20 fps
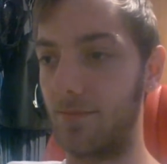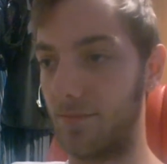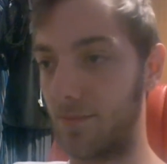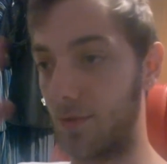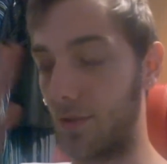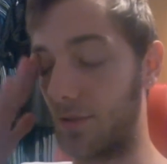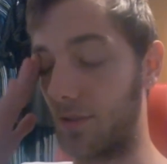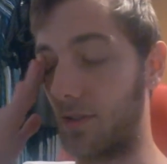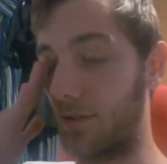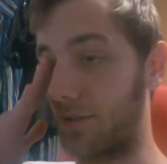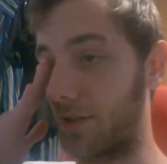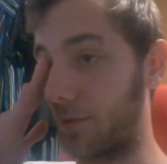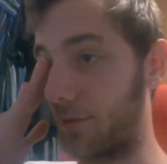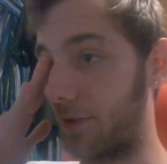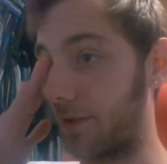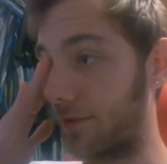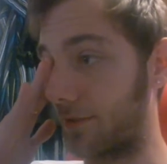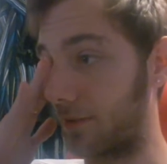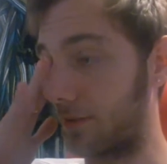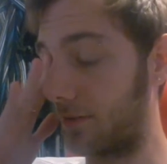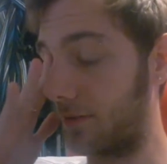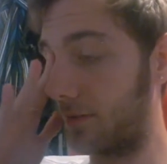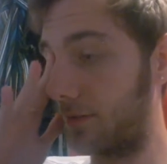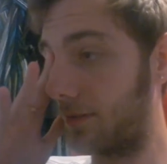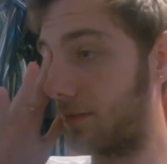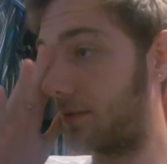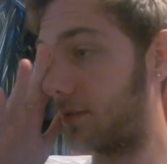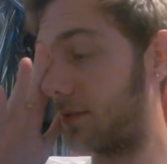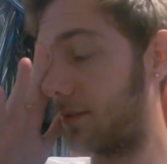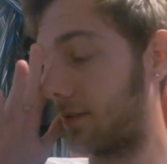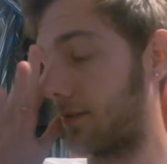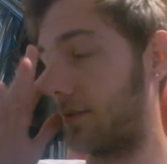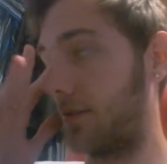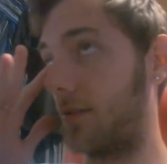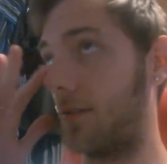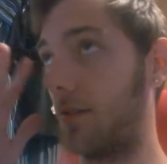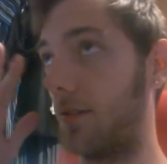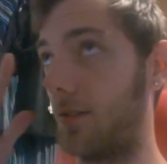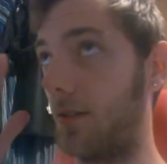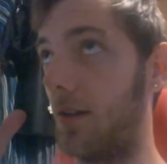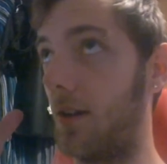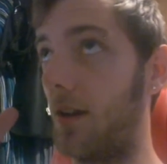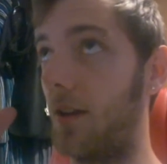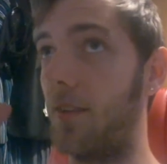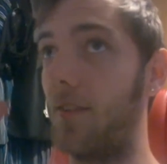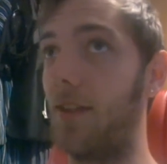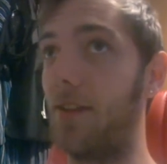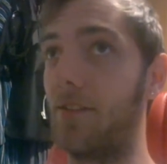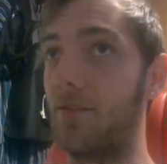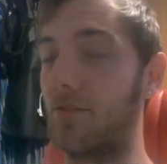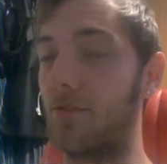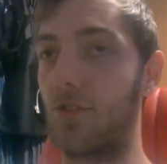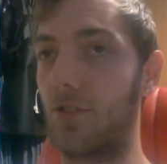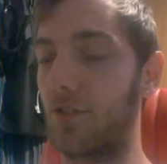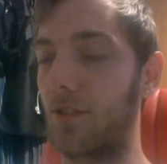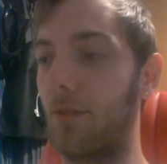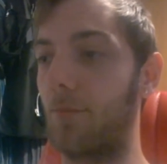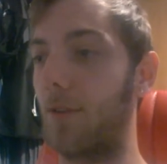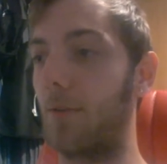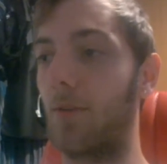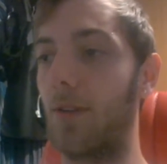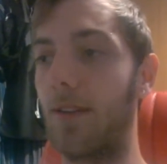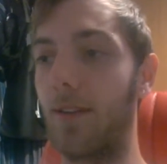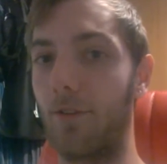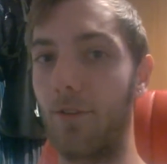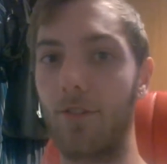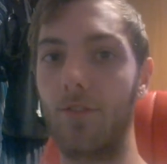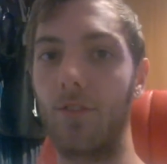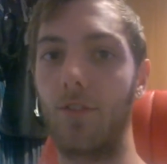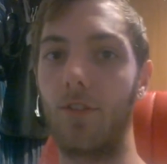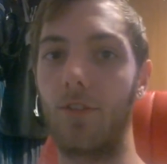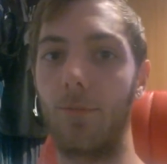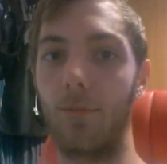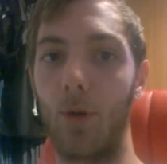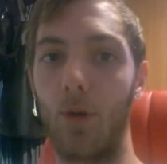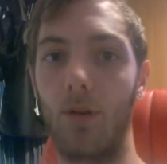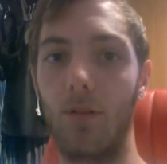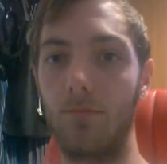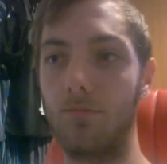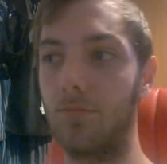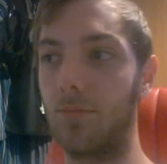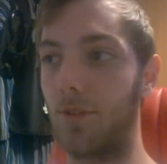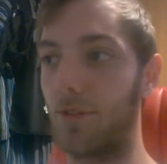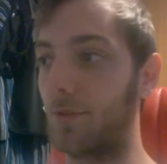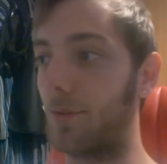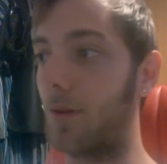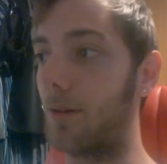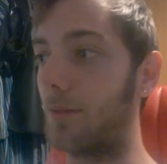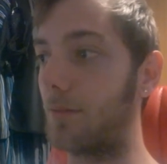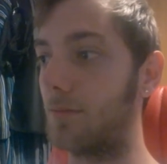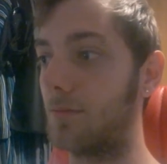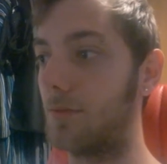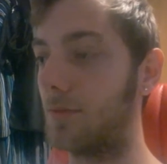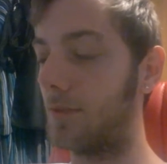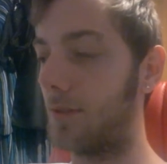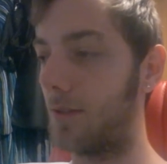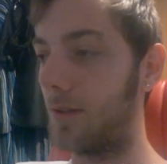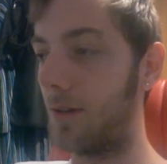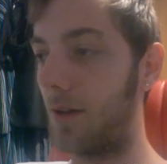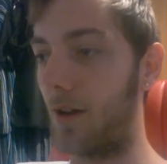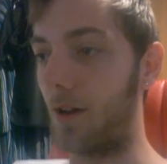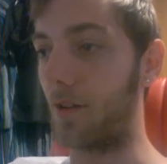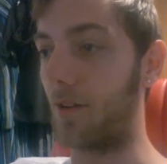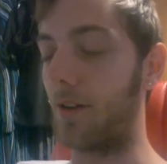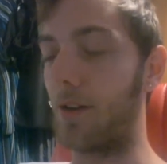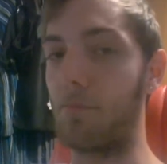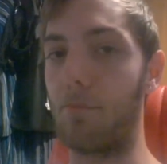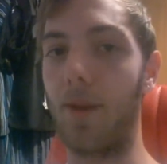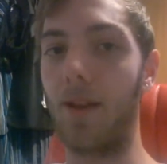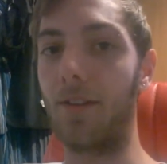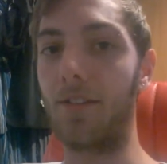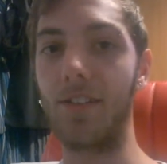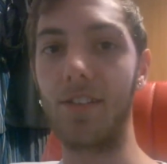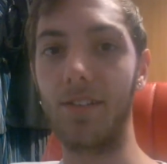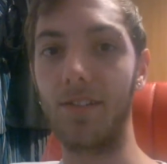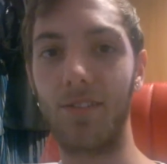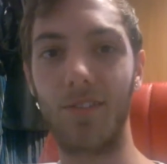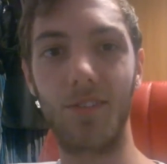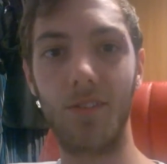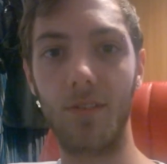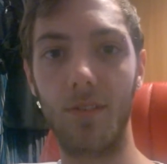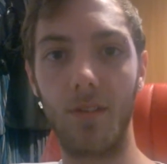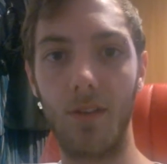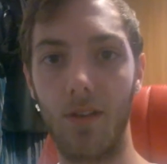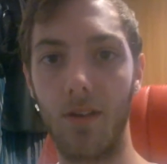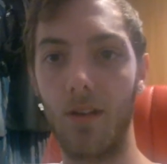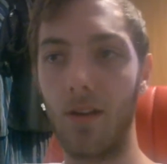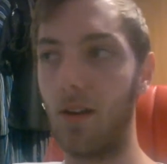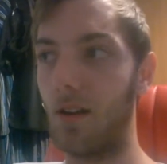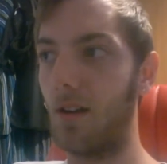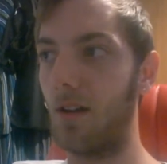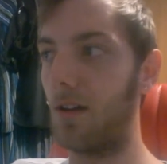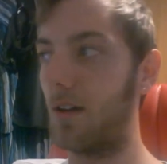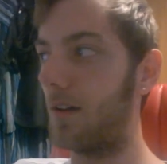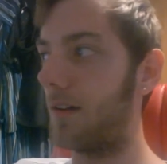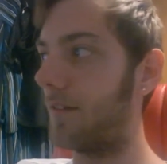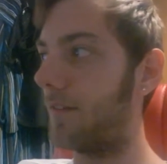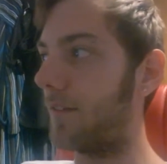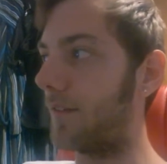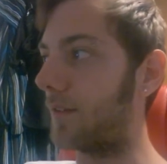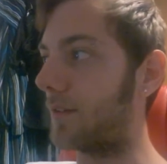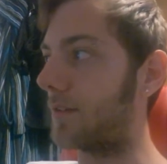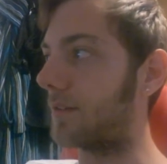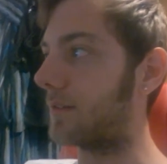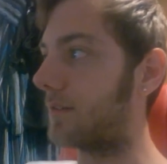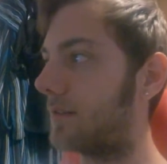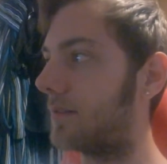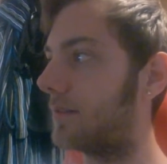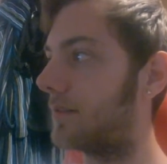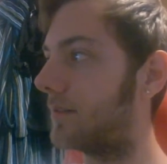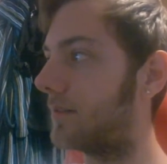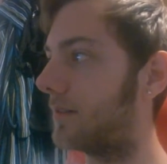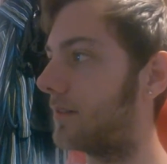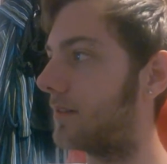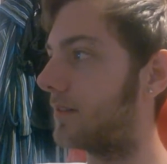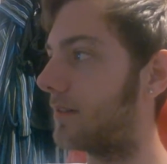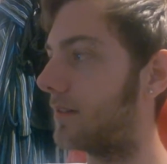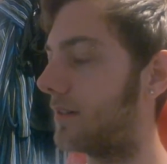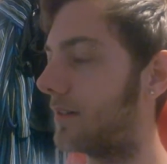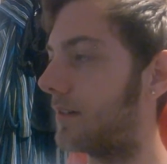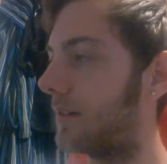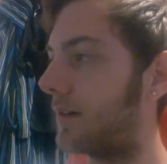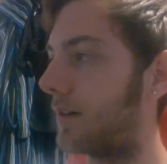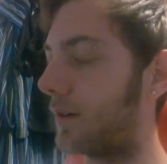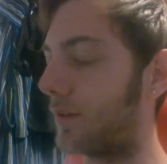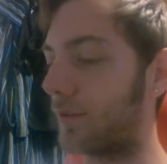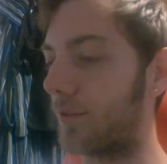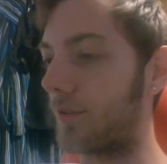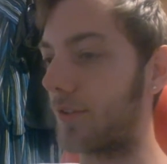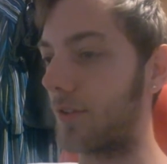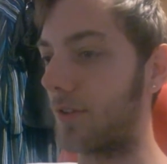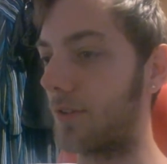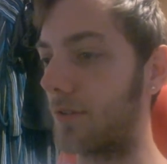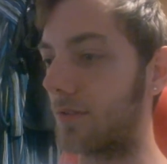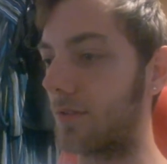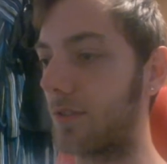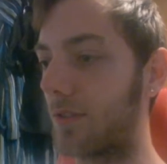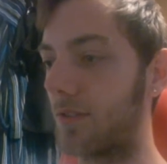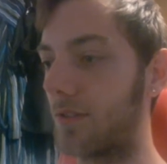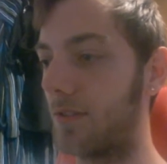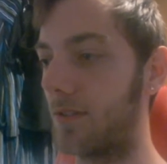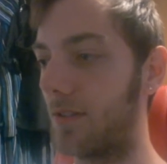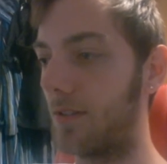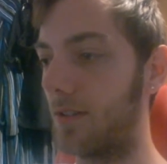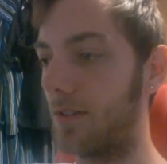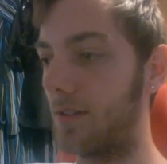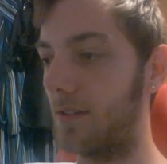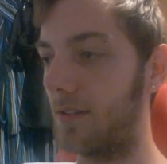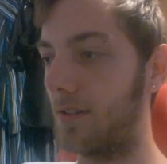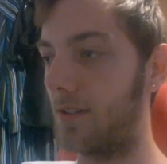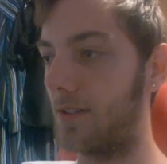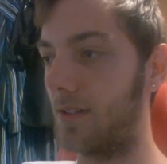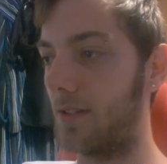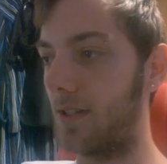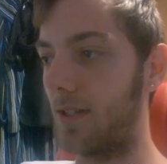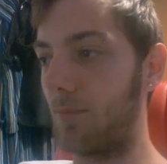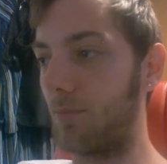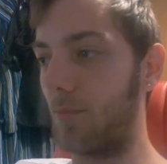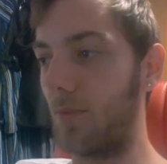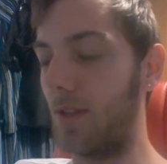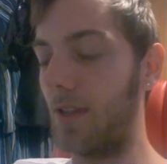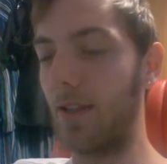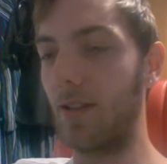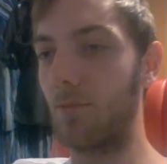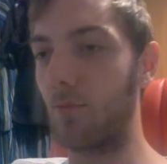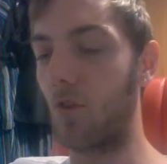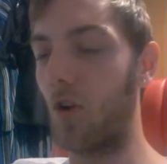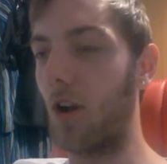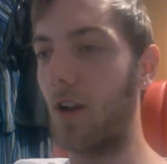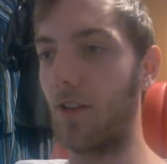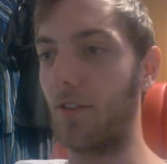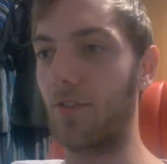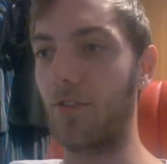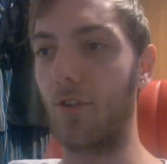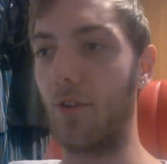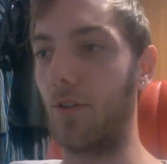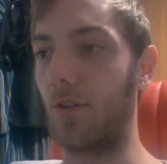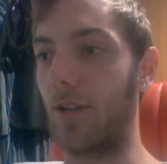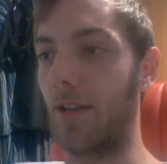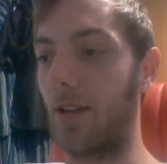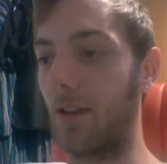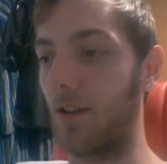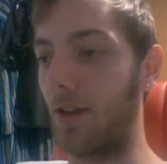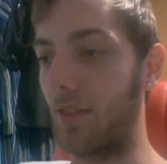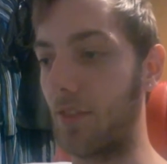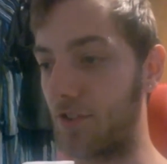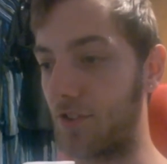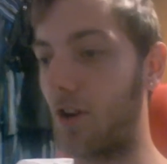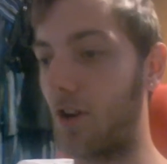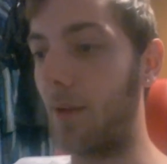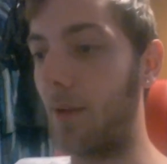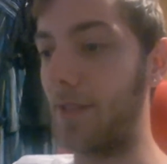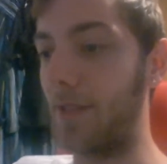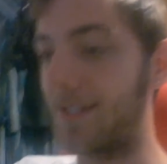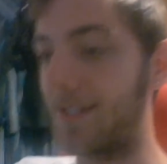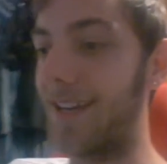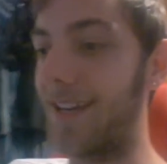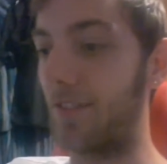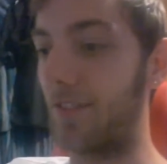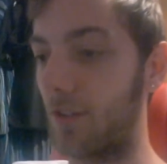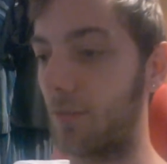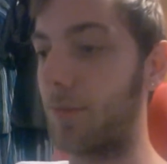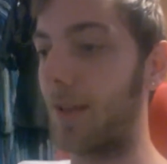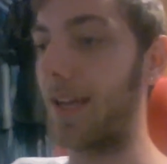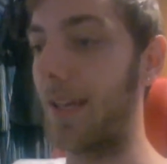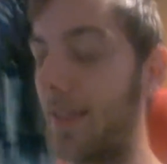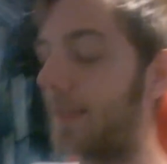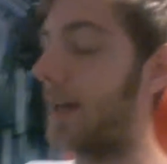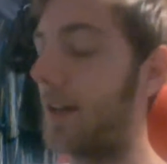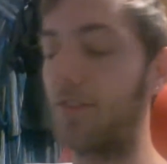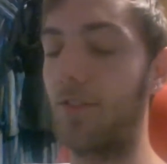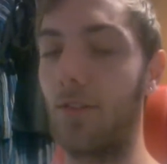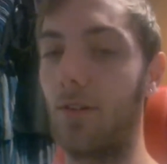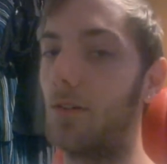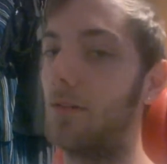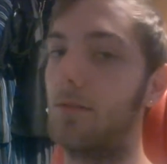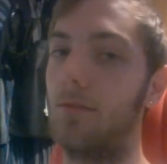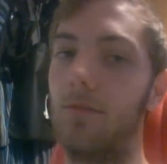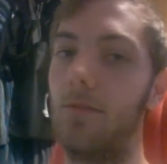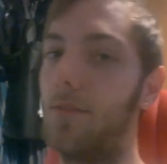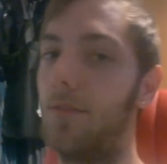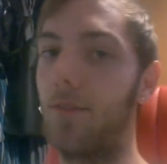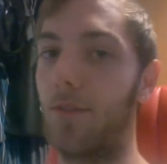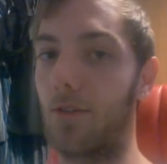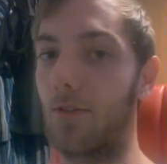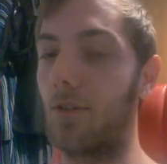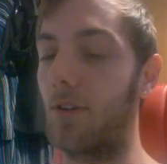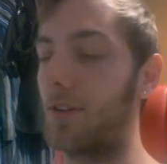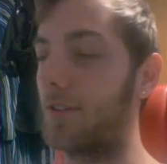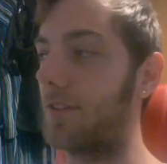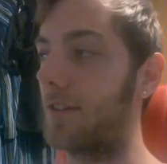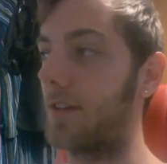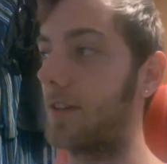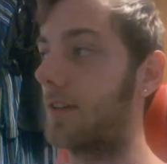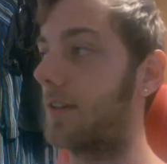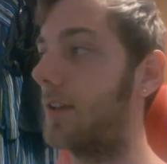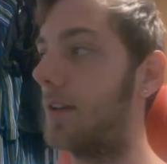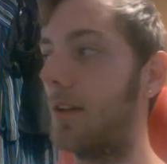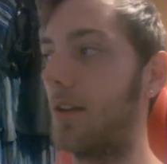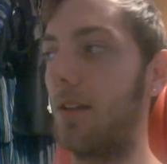God knows how he does it. And then just comes up with lyrics on the spot as well, and like melodies for all the songs. He can write a song in like the time it takes to play that song, for Christ's sake.